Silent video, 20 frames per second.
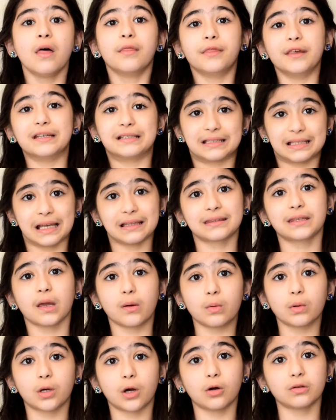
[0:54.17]
They said
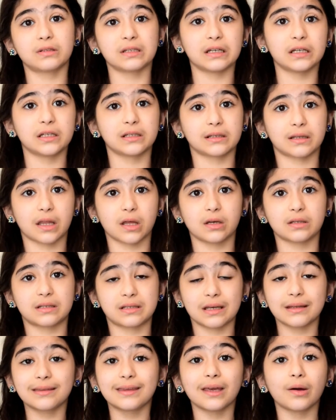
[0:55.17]
they would go to, uh, they
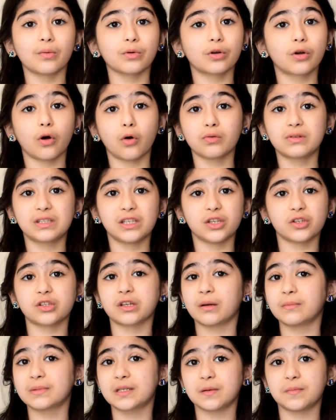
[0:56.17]
said they would go teach
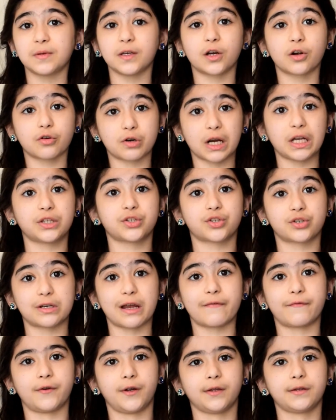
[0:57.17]
him to be a great
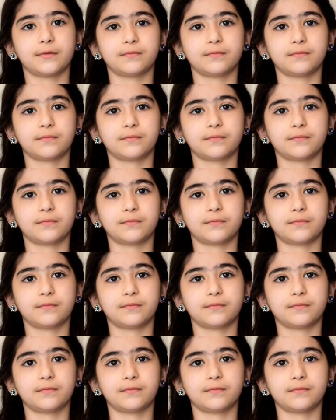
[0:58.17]
shepherd.